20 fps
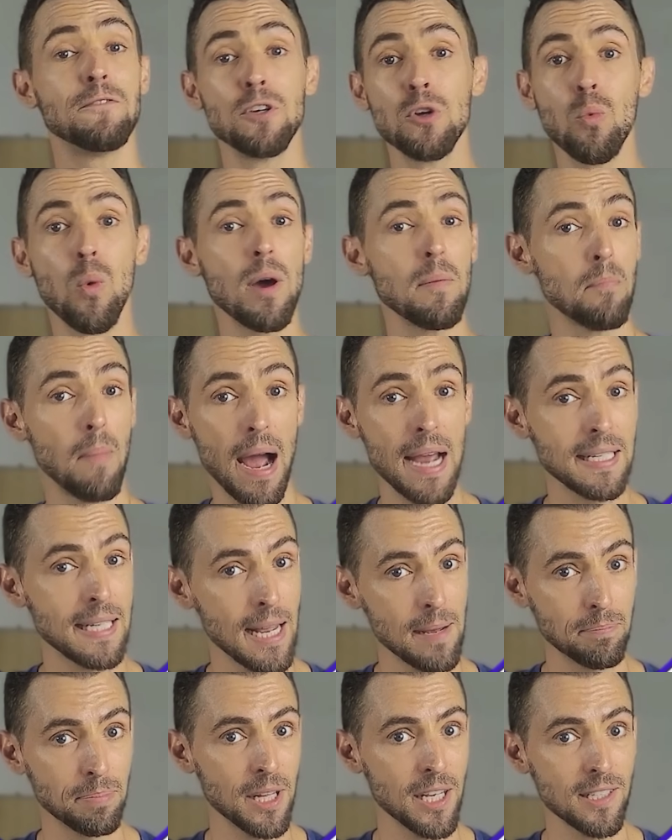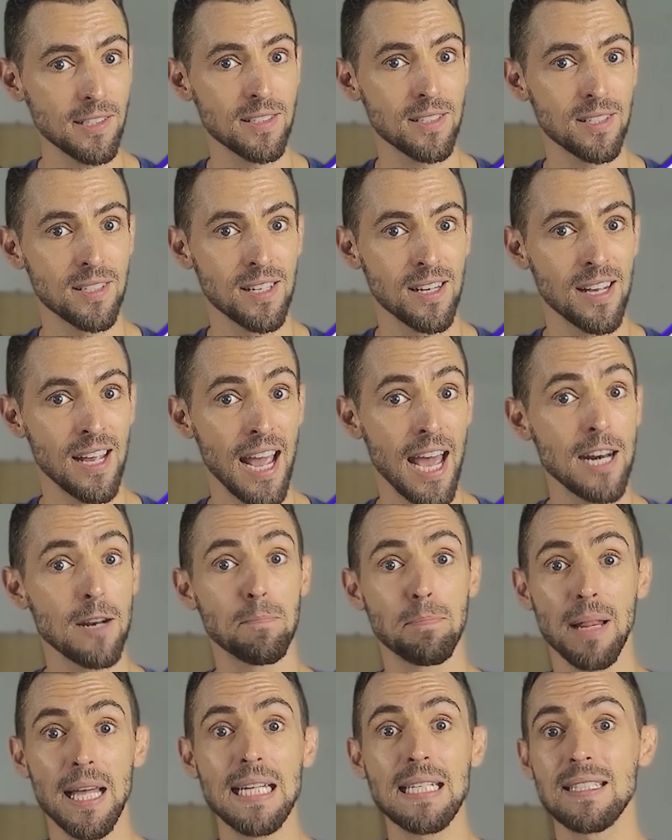you want my templates and a
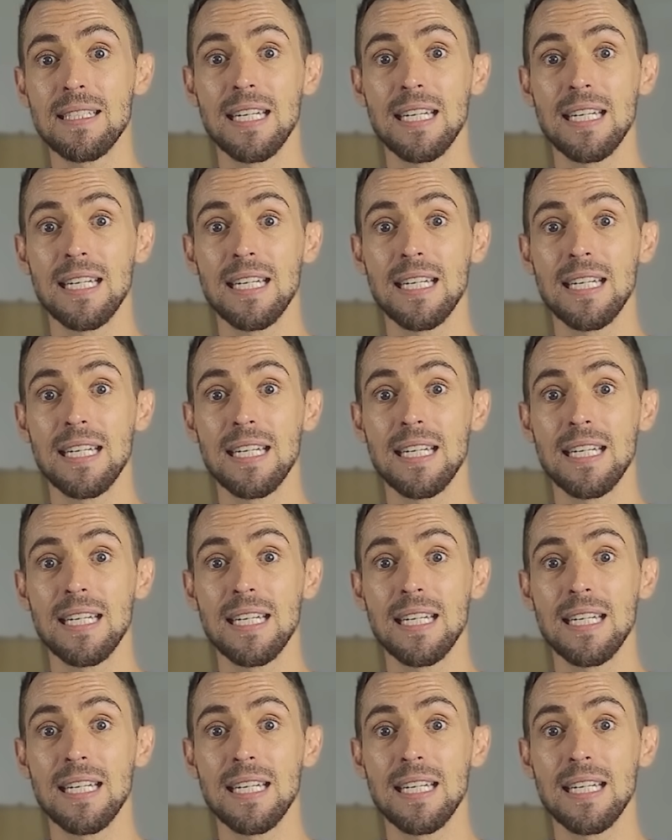place